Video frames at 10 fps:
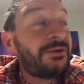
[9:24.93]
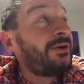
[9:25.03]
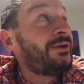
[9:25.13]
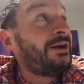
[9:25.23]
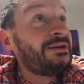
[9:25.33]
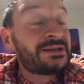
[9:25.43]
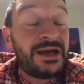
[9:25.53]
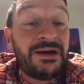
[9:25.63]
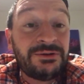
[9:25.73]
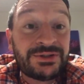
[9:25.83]
I've got a nice
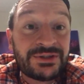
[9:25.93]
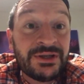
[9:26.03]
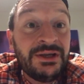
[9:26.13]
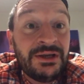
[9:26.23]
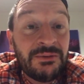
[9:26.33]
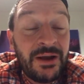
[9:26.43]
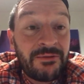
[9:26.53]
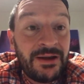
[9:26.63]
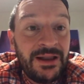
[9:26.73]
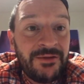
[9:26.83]
house
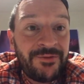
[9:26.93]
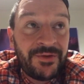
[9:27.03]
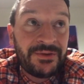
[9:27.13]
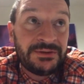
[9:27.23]
where I live,